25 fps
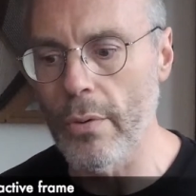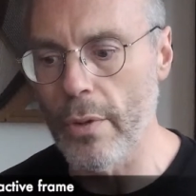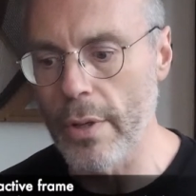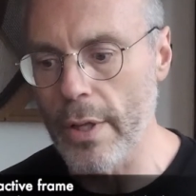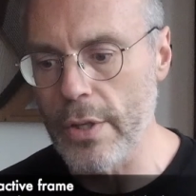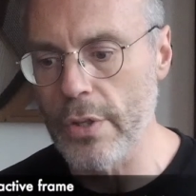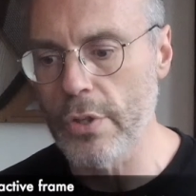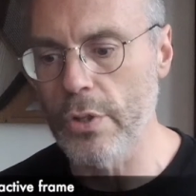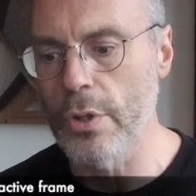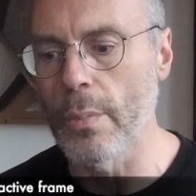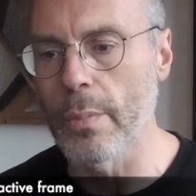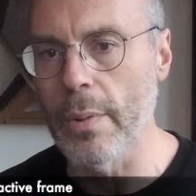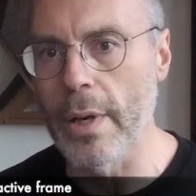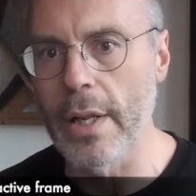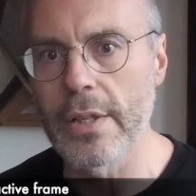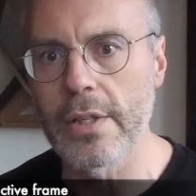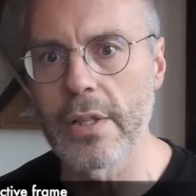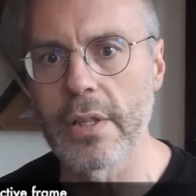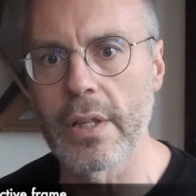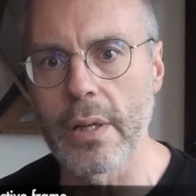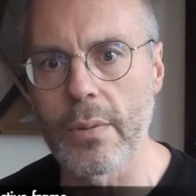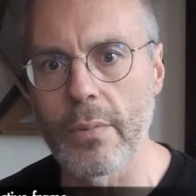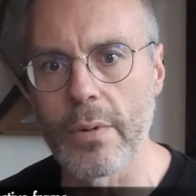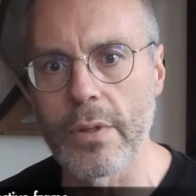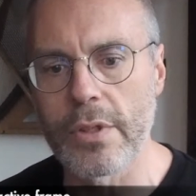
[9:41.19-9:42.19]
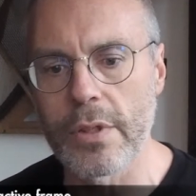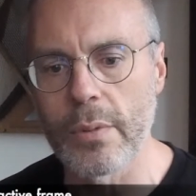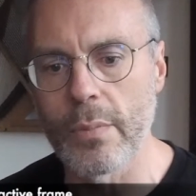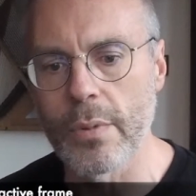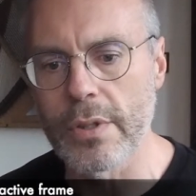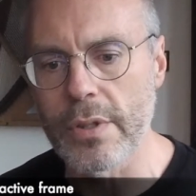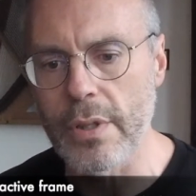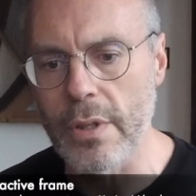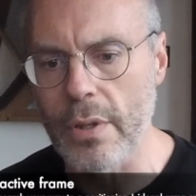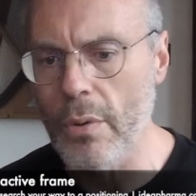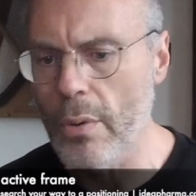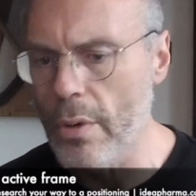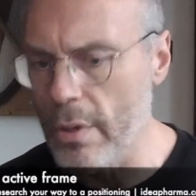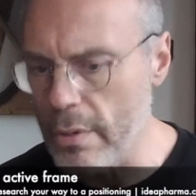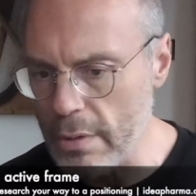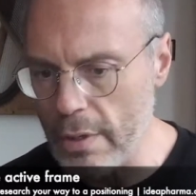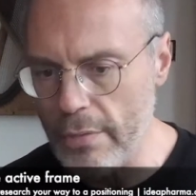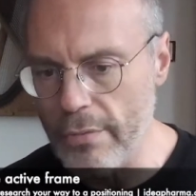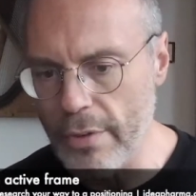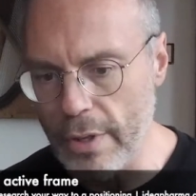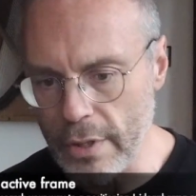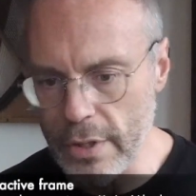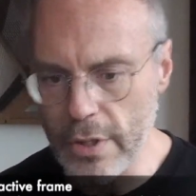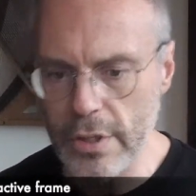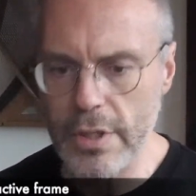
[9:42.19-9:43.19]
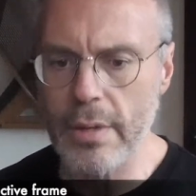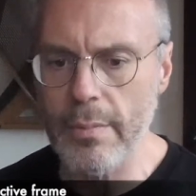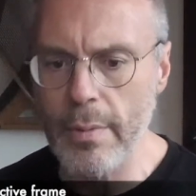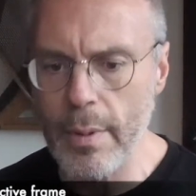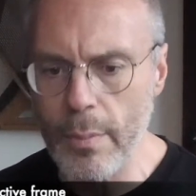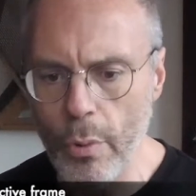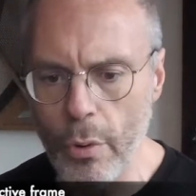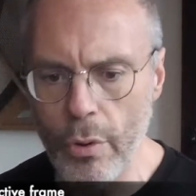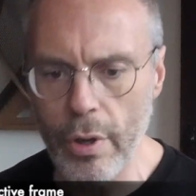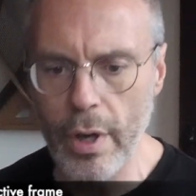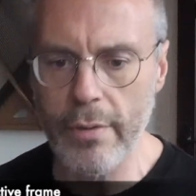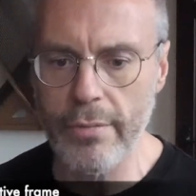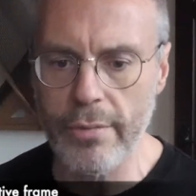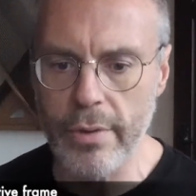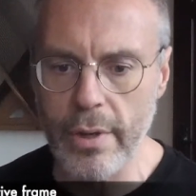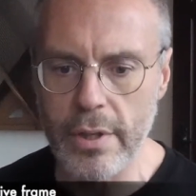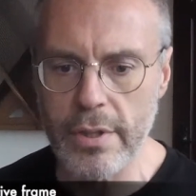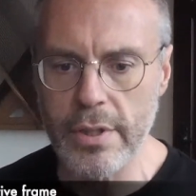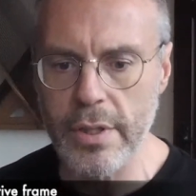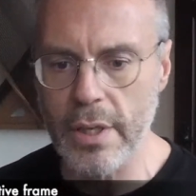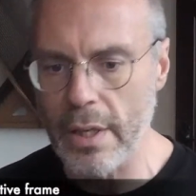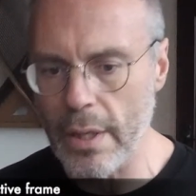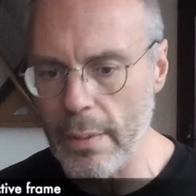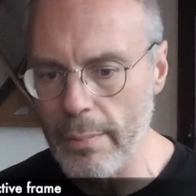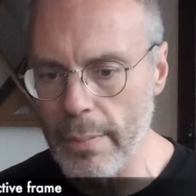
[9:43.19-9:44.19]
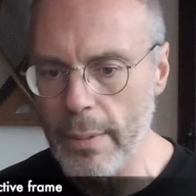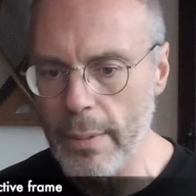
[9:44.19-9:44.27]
or they stopped listening when someone said, oh, if you can just give me more efficacy and a